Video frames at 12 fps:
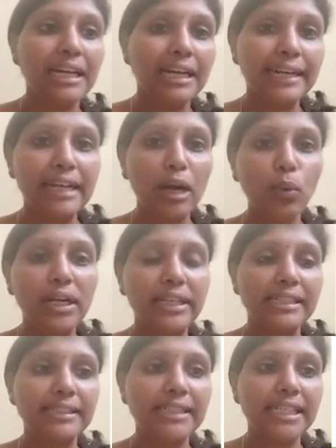Now let
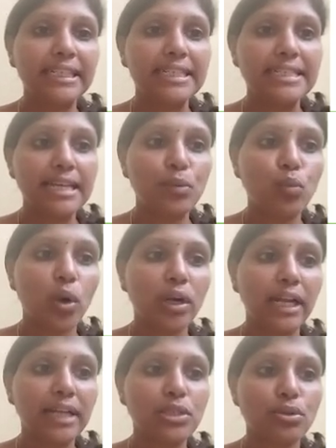us see the
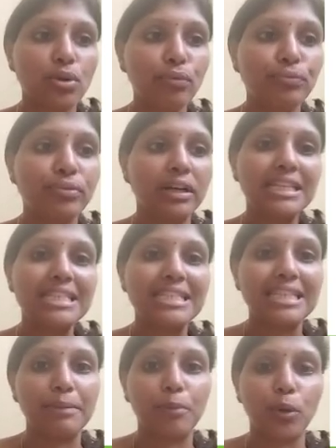disadvantages of
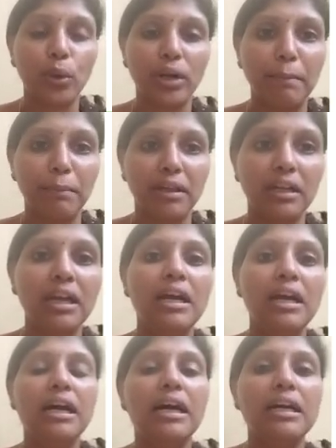C programming.
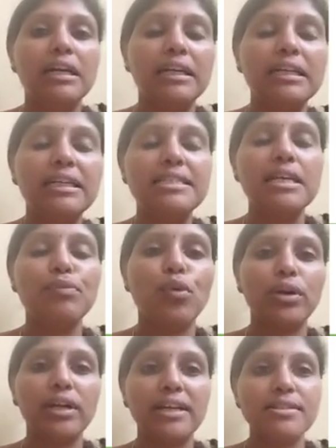
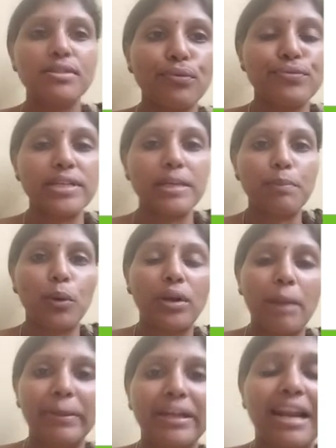Disadvantages of C
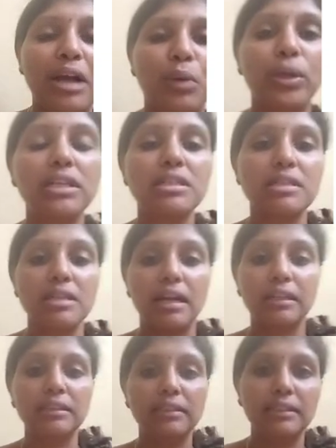programming language is
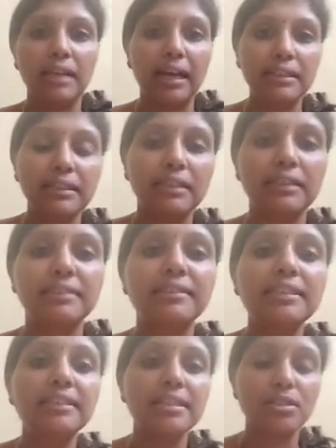none other than
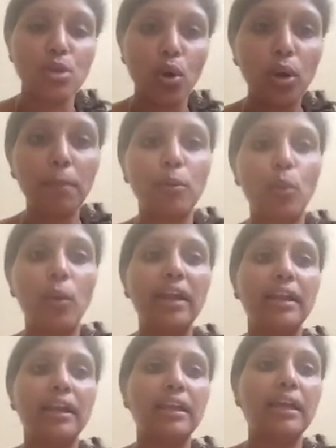C does not
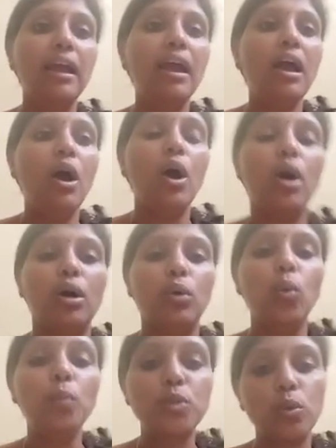provide any
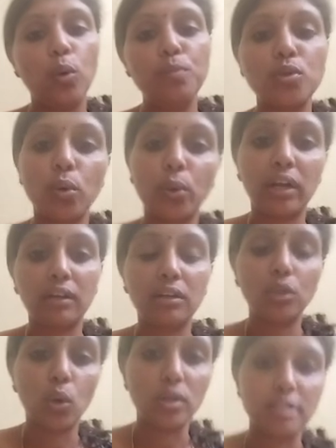OOPS
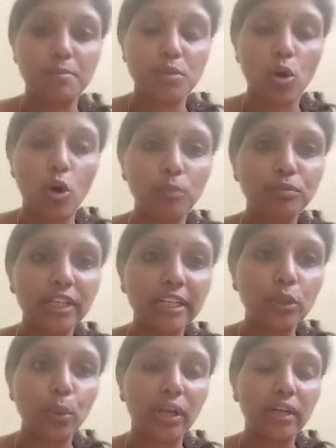oriented concepts, object
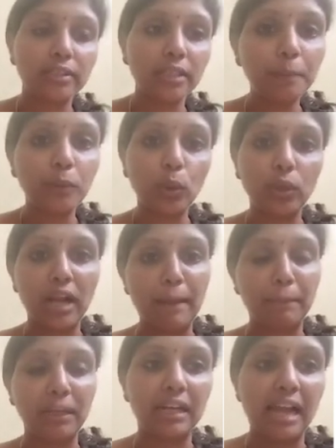oriented
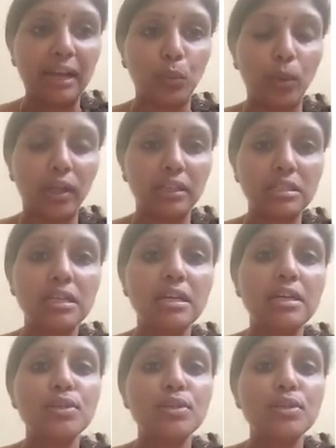programming language.